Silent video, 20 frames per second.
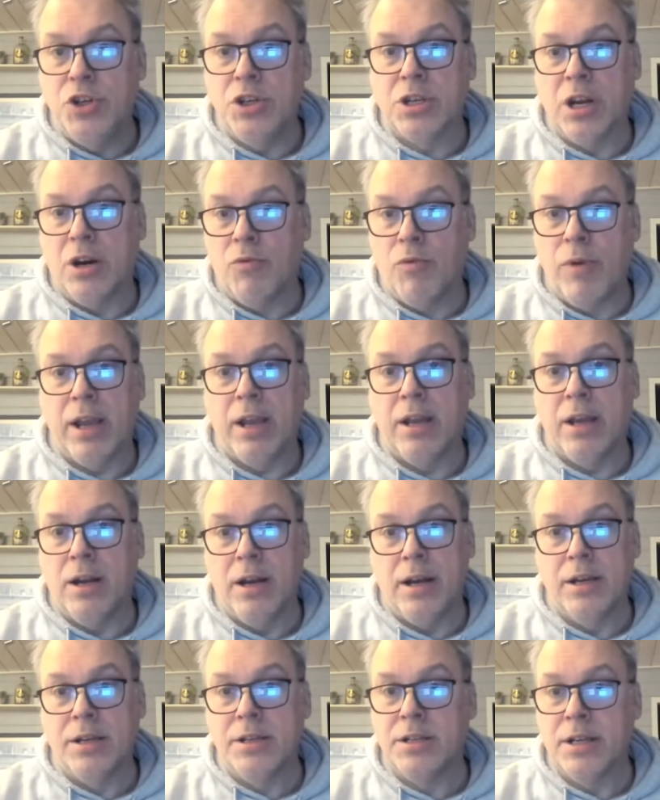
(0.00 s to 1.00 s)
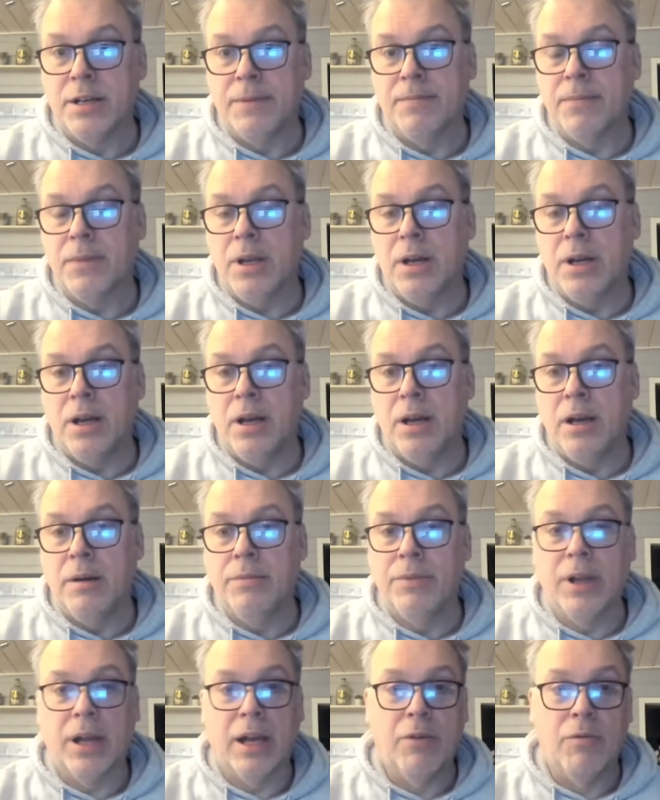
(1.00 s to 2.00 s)
kind of recognising
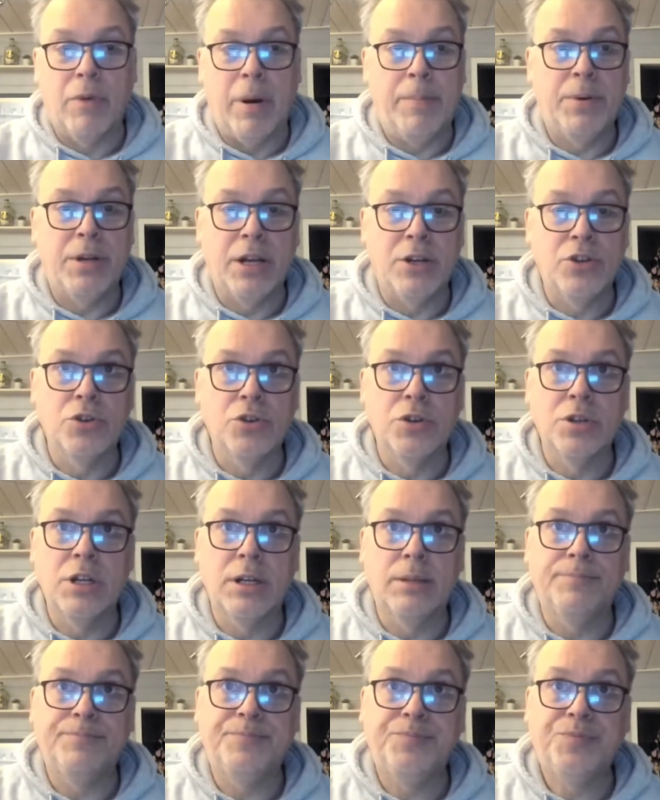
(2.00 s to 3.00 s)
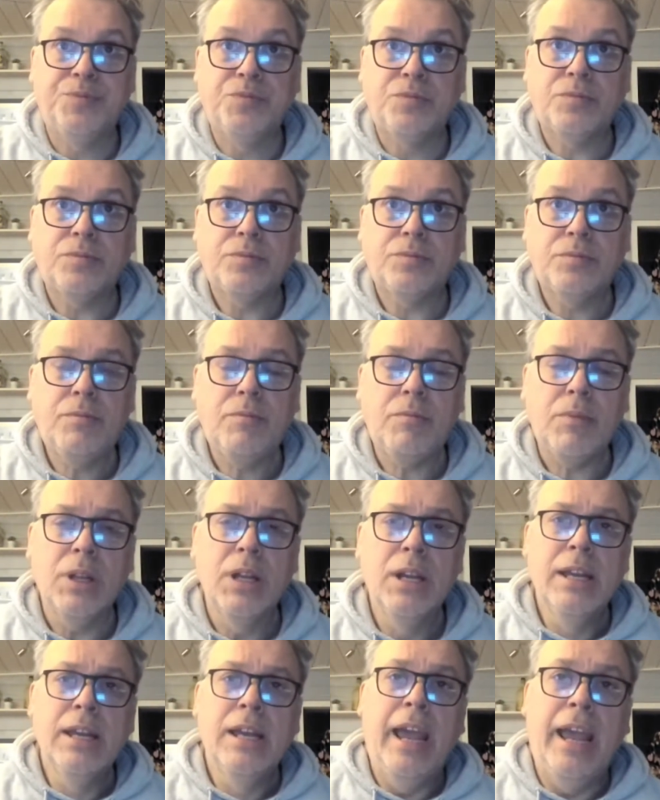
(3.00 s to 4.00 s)
the kind of reputational slur.
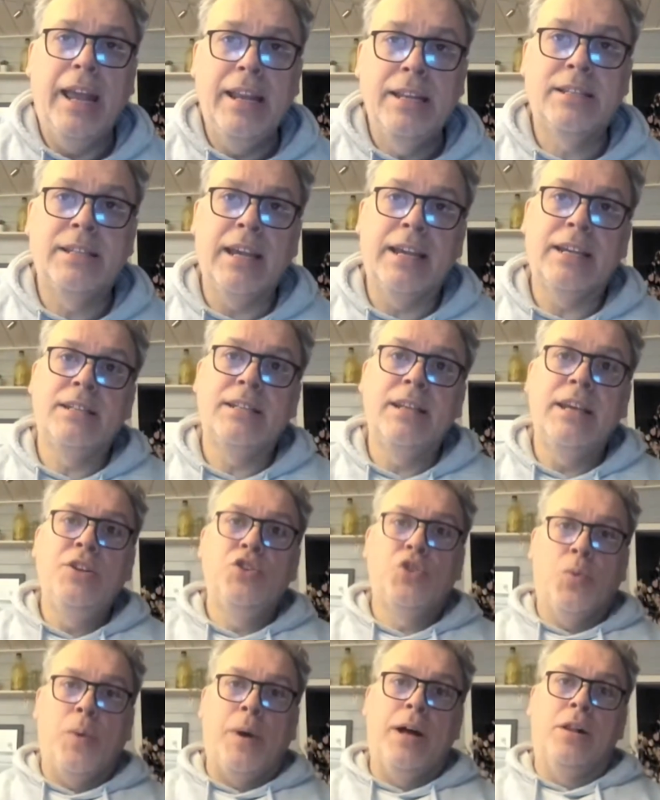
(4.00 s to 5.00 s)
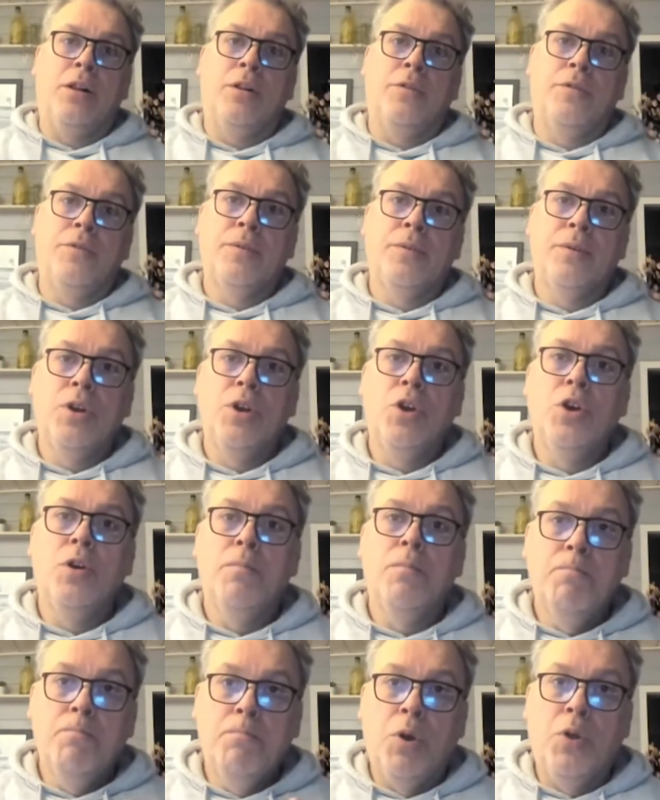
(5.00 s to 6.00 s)
In 1612,
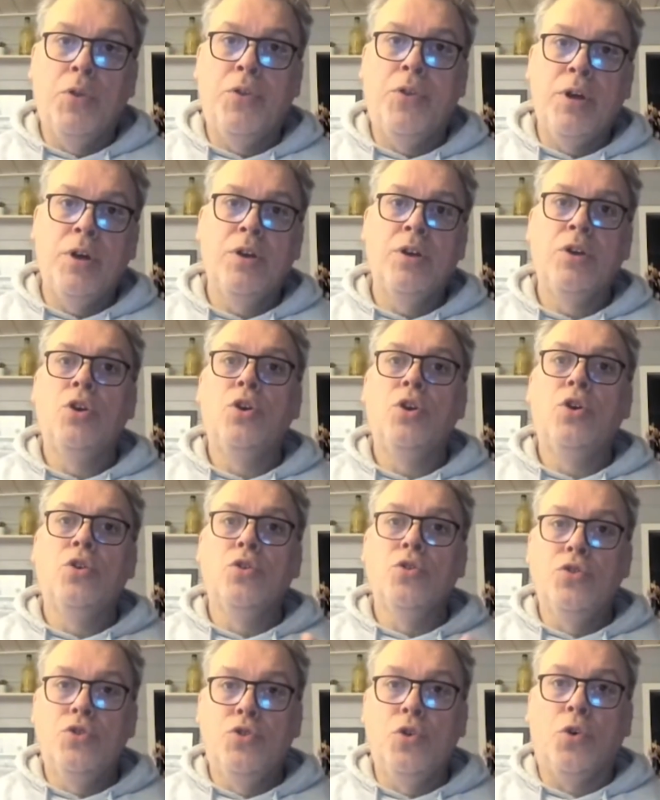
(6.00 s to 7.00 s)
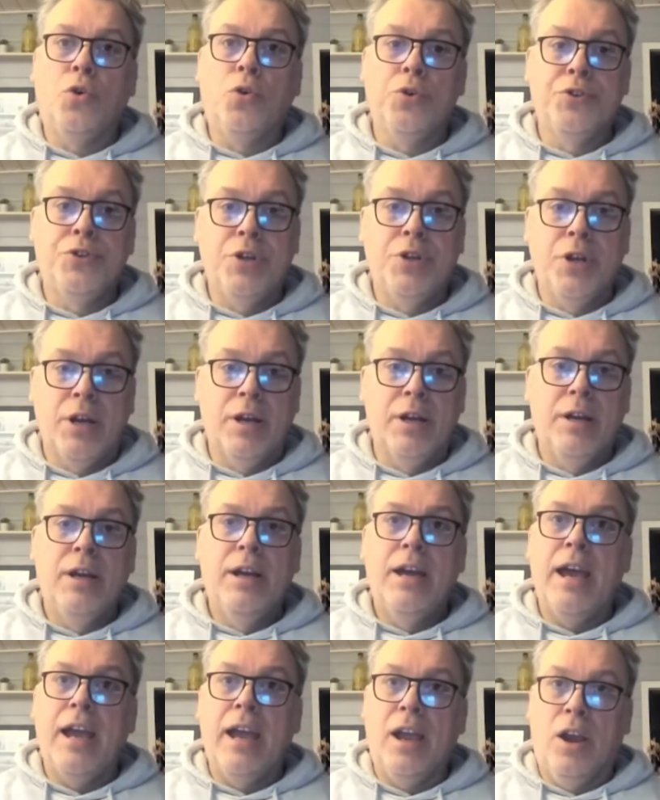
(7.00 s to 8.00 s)
mother, daughter
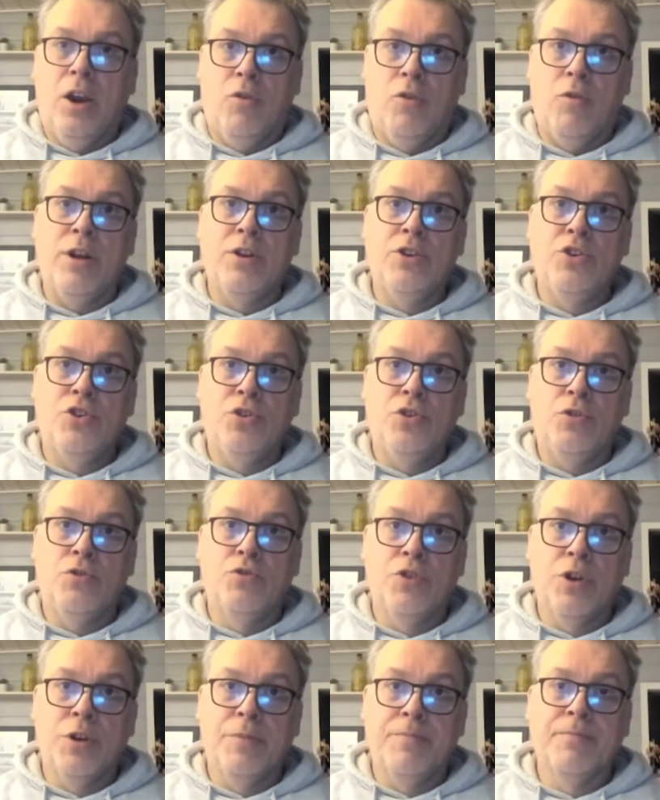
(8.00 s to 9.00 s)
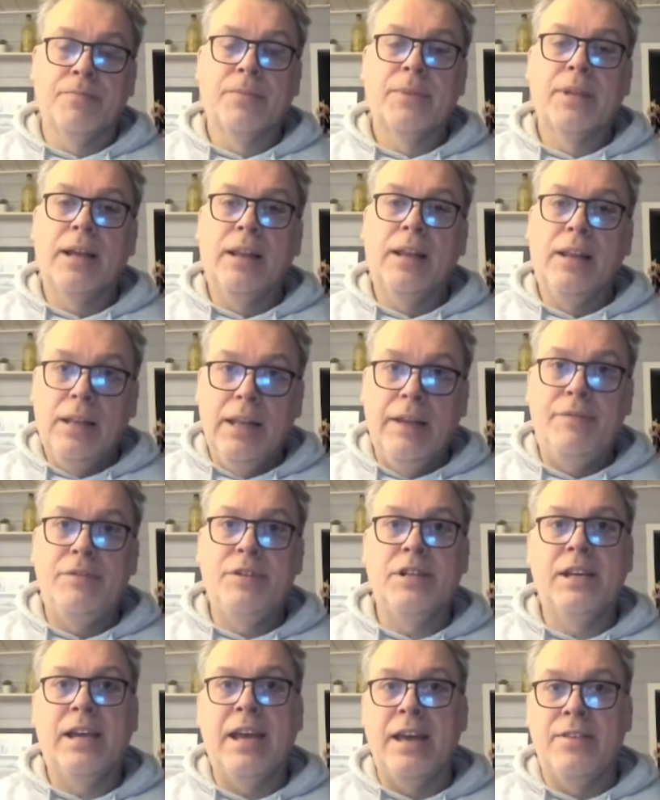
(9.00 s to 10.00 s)
and grandchildren lived
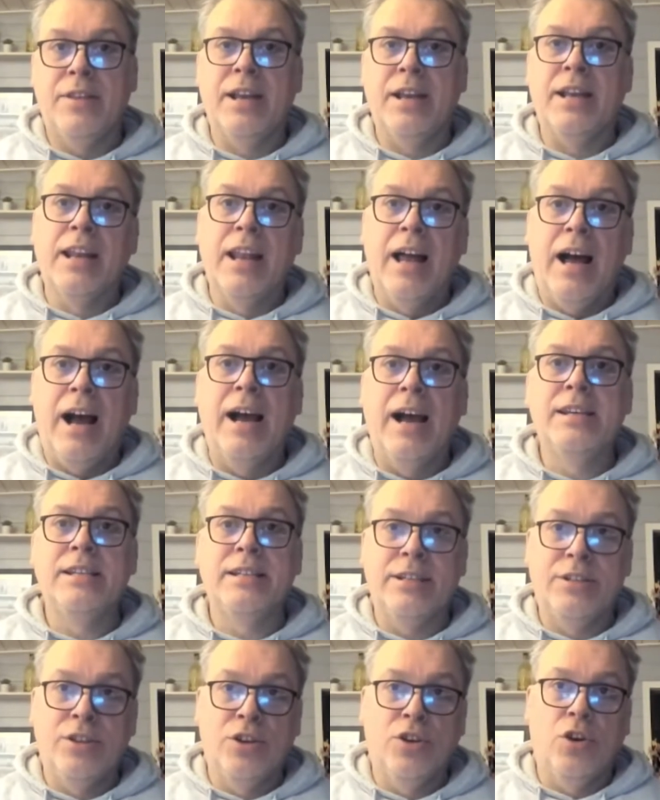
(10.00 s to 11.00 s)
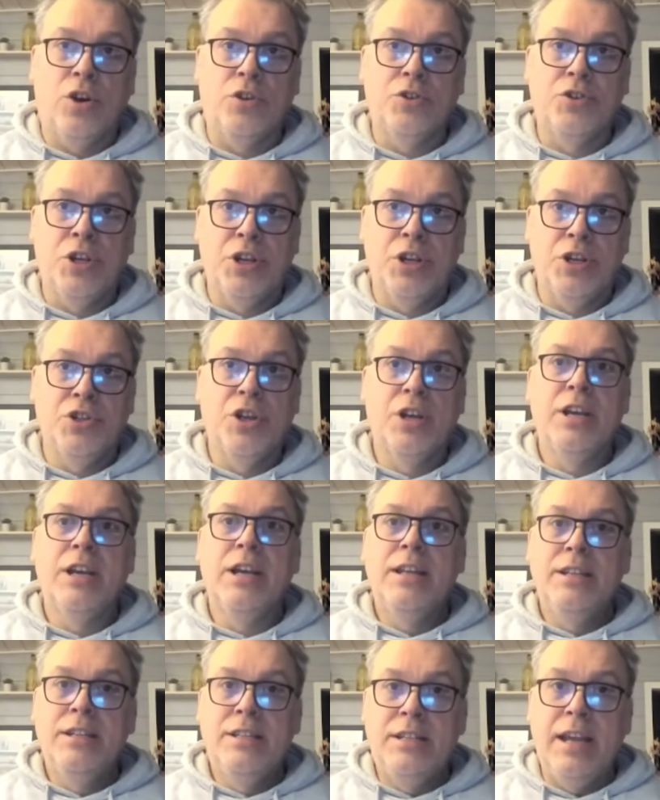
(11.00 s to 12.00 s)
together in an isolated cottage
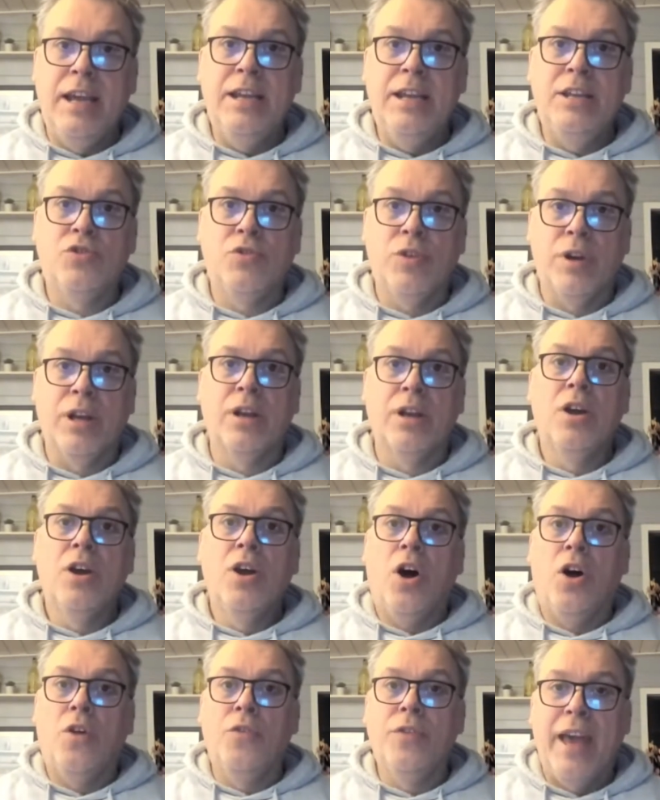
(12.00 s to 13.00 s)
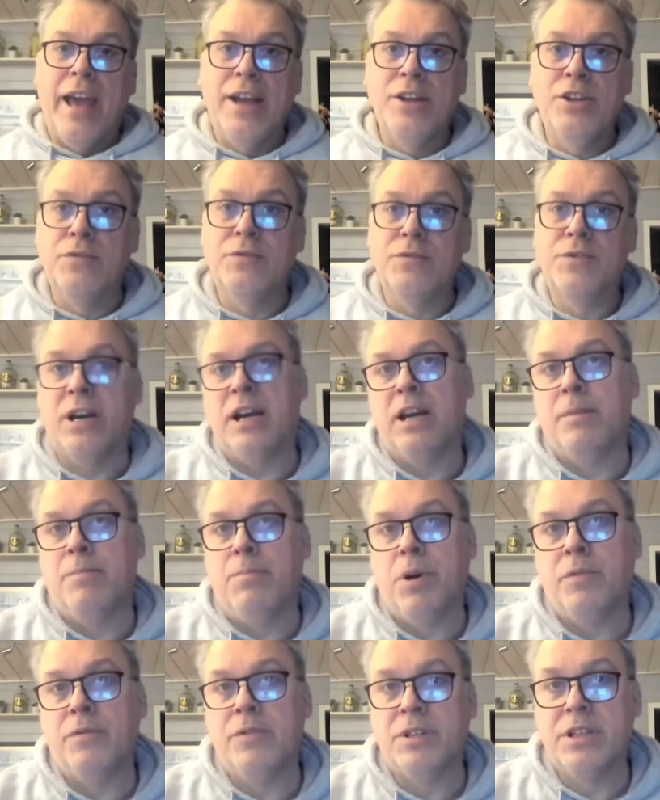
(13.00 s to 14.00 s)
teetering on the edge of dire
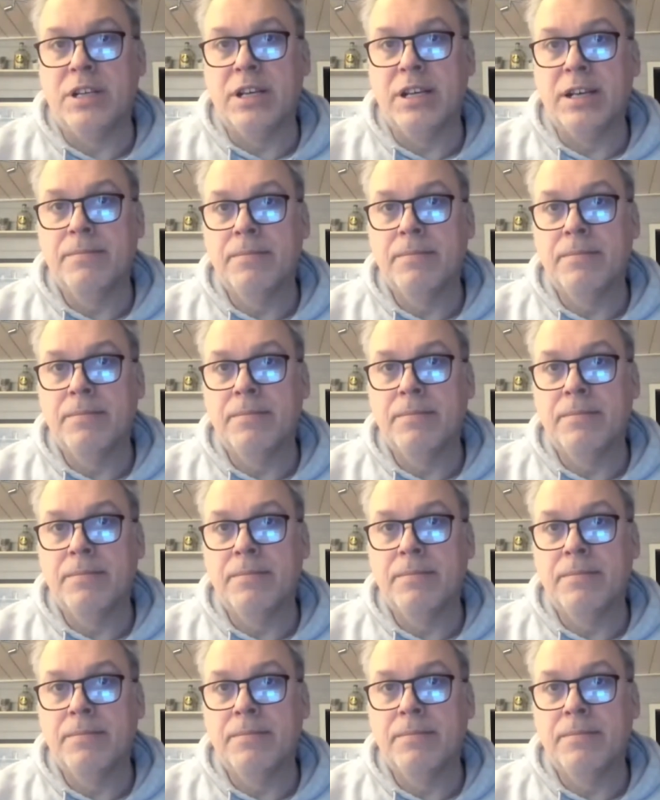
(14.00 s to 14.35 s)
poverty,